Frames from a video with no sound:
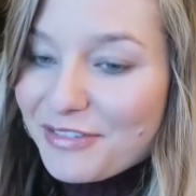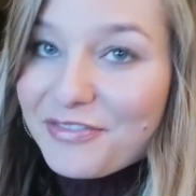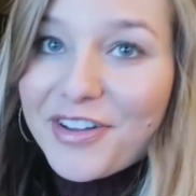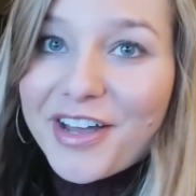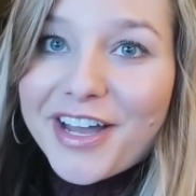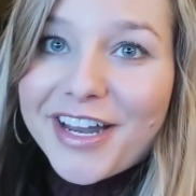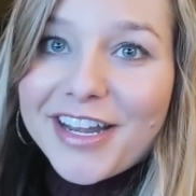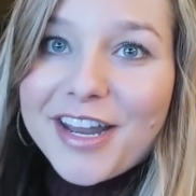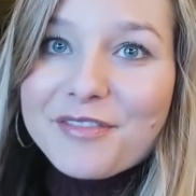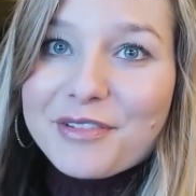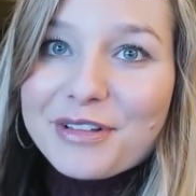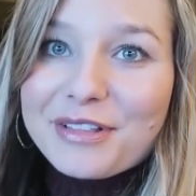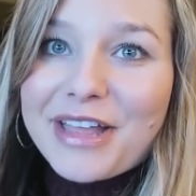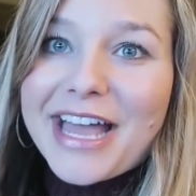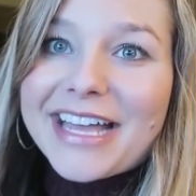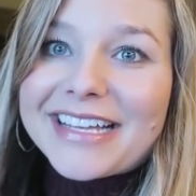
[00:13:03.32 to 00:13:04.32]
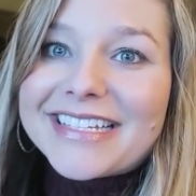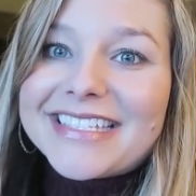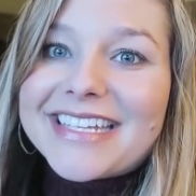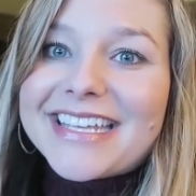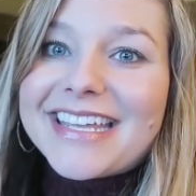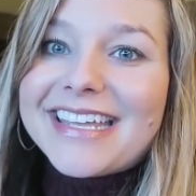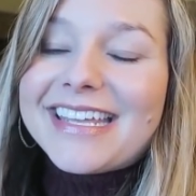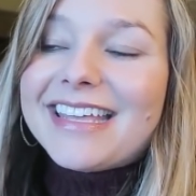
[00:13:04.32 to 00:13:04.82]
be fun and
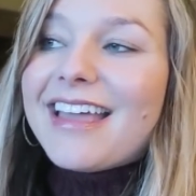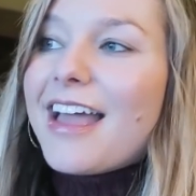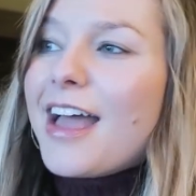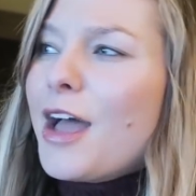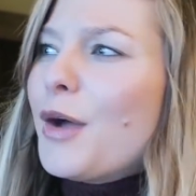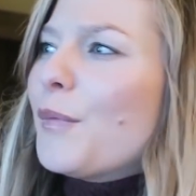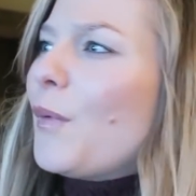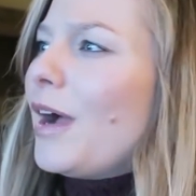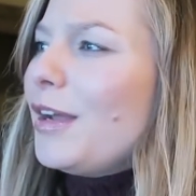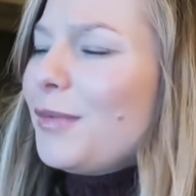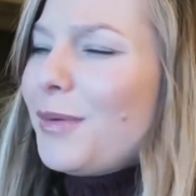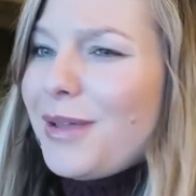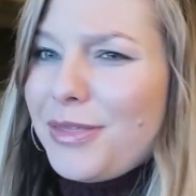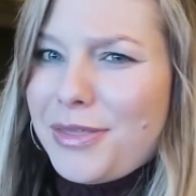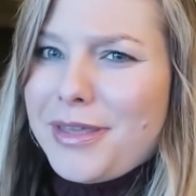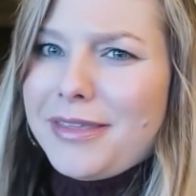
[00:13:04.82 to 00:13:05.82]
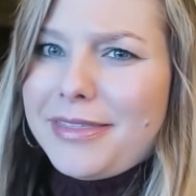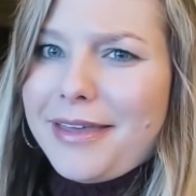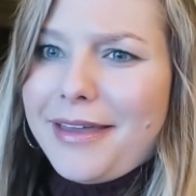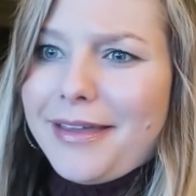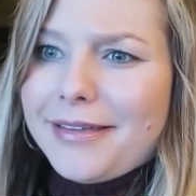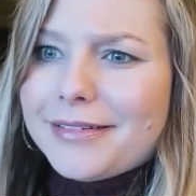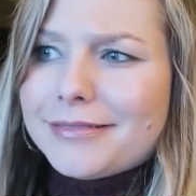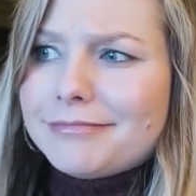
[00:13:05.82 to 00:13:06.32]
relaxing. Why do I think
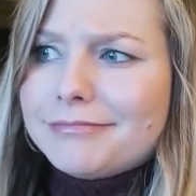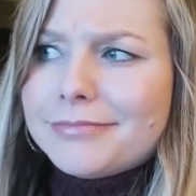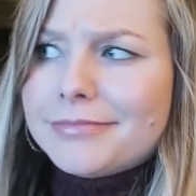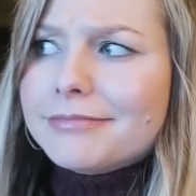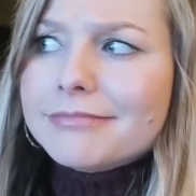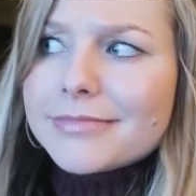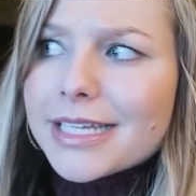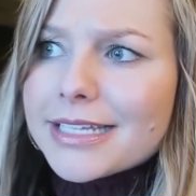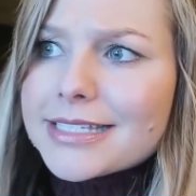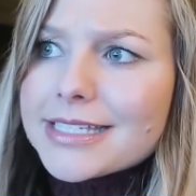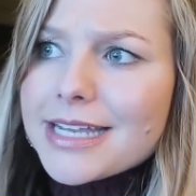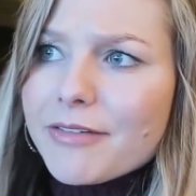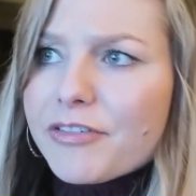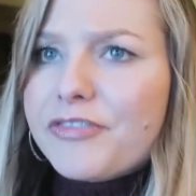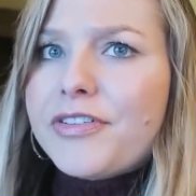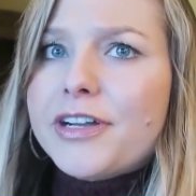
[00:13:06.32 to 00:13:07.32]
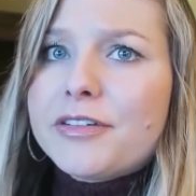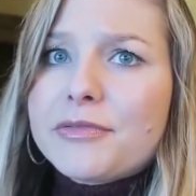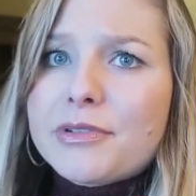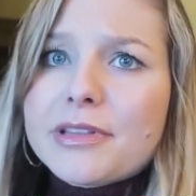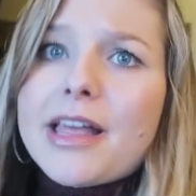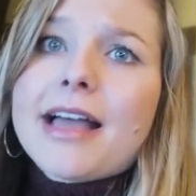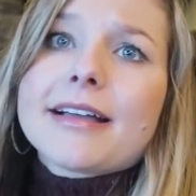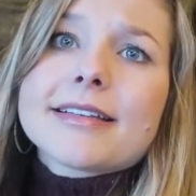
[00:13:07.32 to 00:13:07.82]
that? It's never fun and
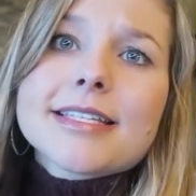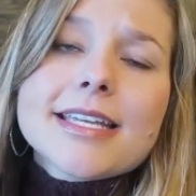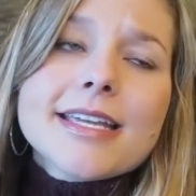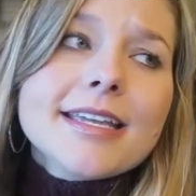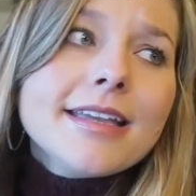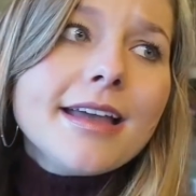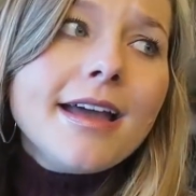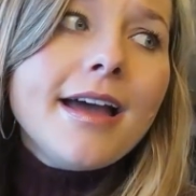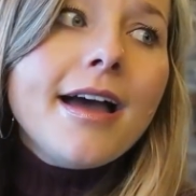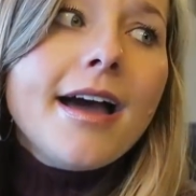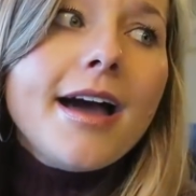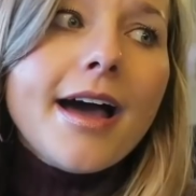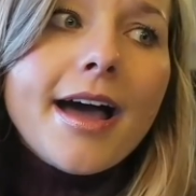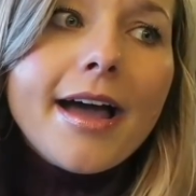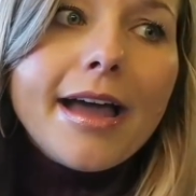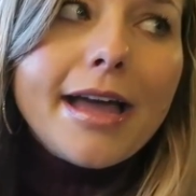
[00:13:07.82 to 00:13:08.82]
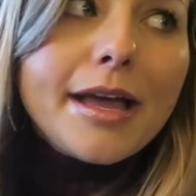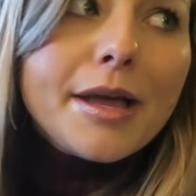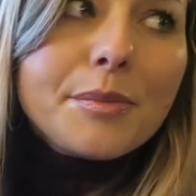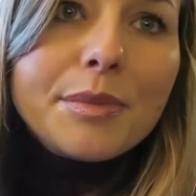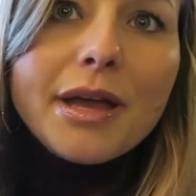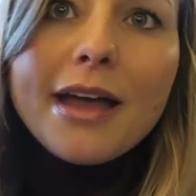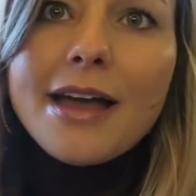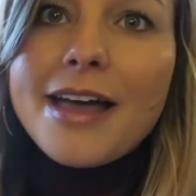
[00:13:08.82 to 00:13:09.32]
relaxing.
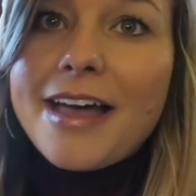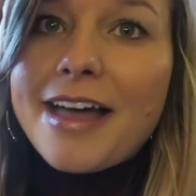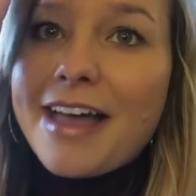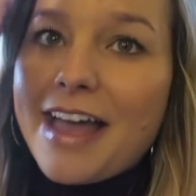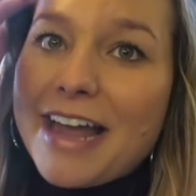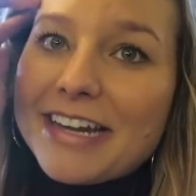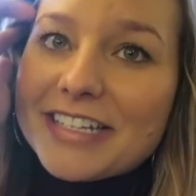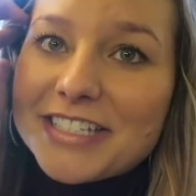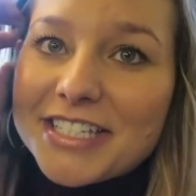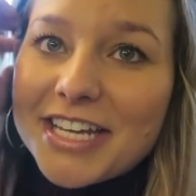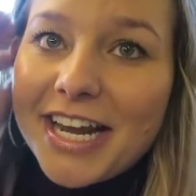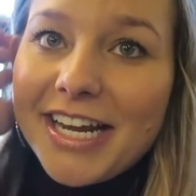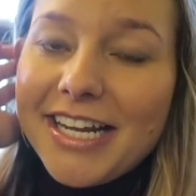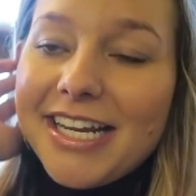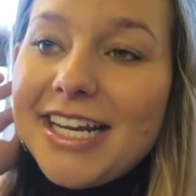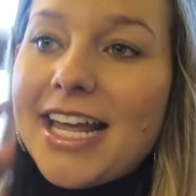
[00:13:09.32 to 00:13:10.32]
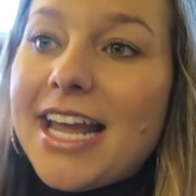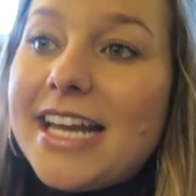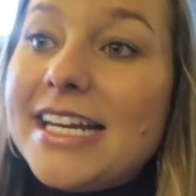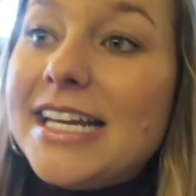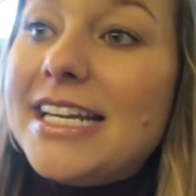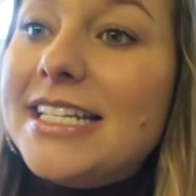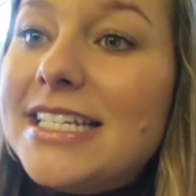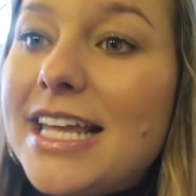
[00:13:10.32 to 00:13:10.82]
I decided I
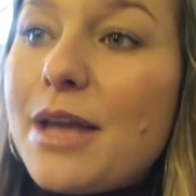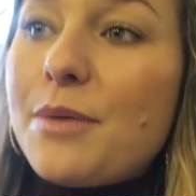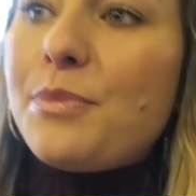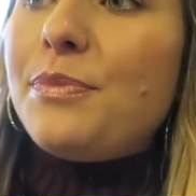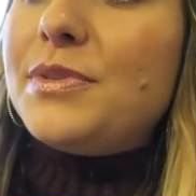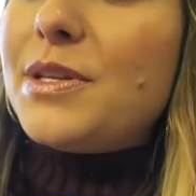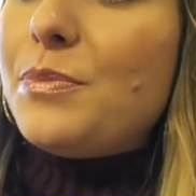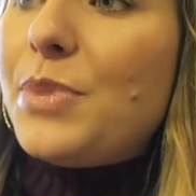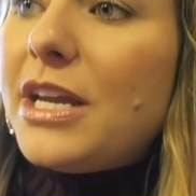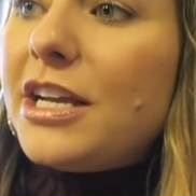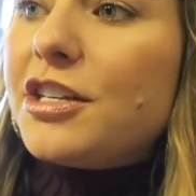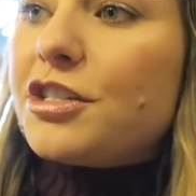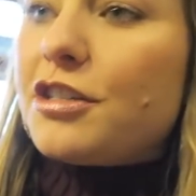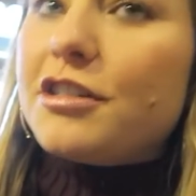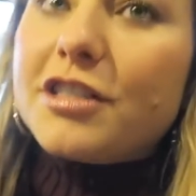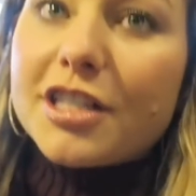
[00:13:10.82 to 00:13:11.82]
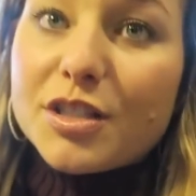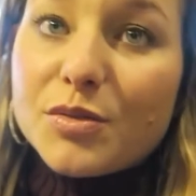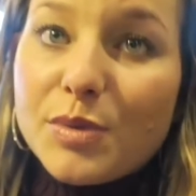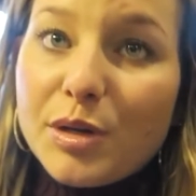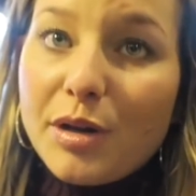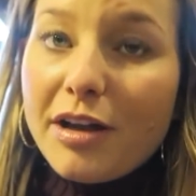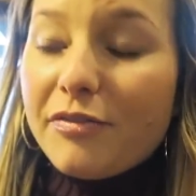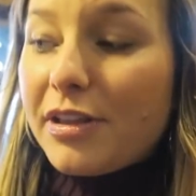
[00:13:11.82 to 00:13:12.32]
needed to get some pictures because
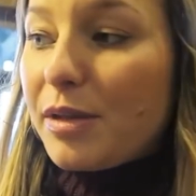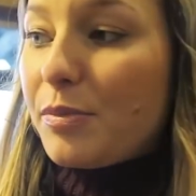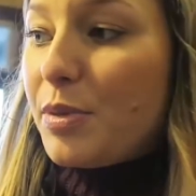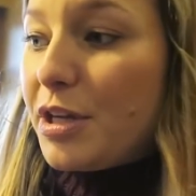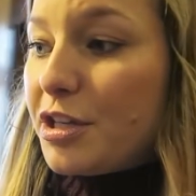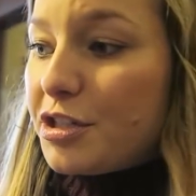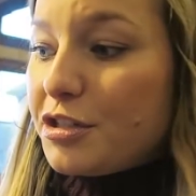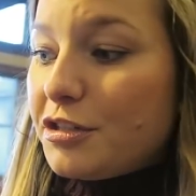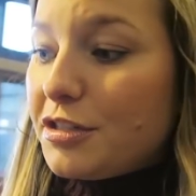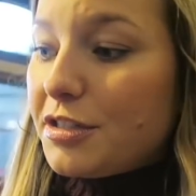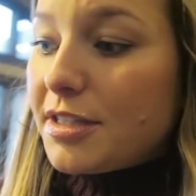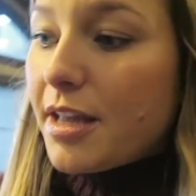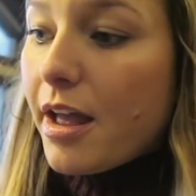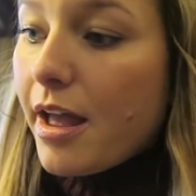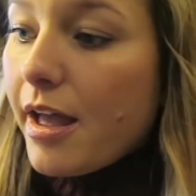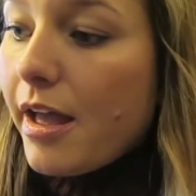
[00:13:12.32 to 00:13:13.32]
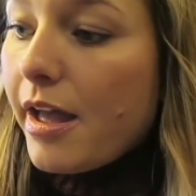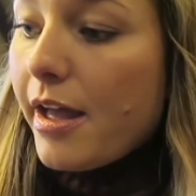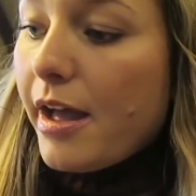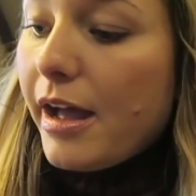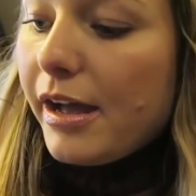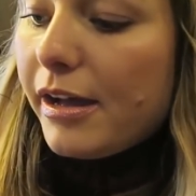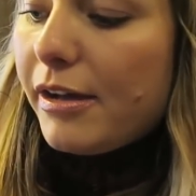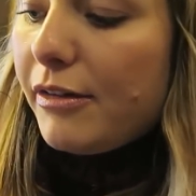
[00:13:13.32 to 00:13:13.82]
we don't have like pictures
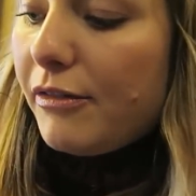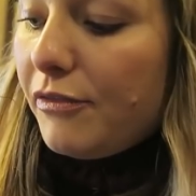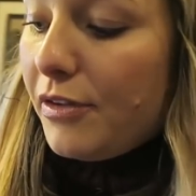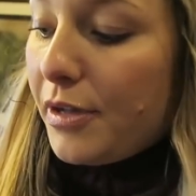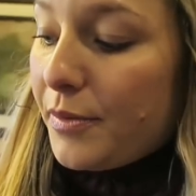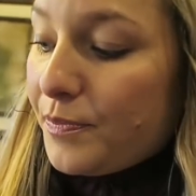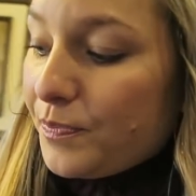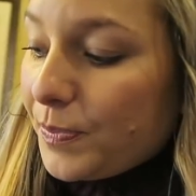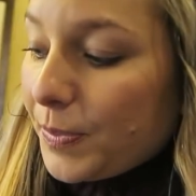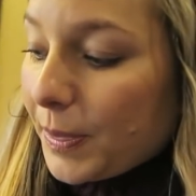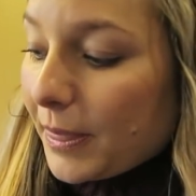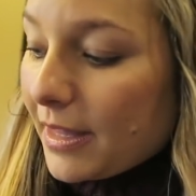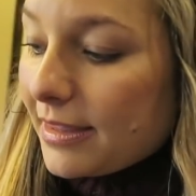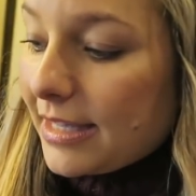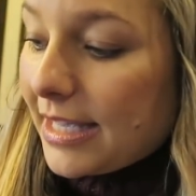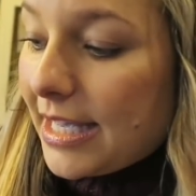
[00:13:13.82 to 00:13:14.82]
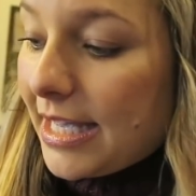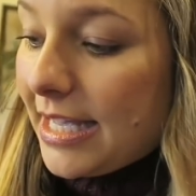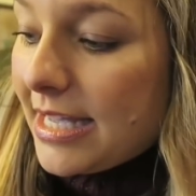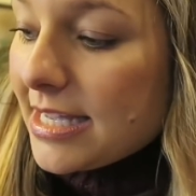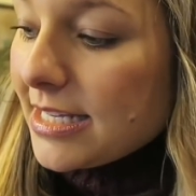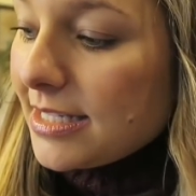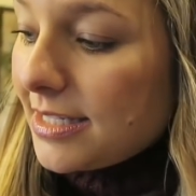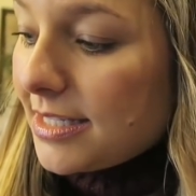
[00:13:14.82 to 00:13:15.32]
of the
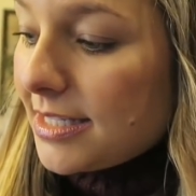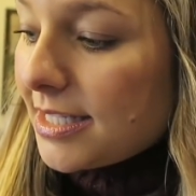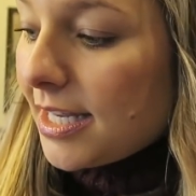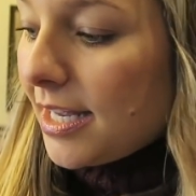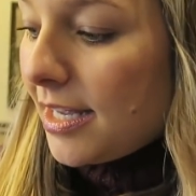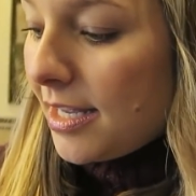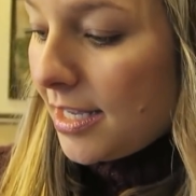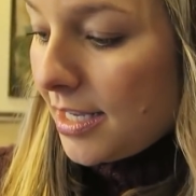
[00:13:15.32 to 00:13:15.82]
kids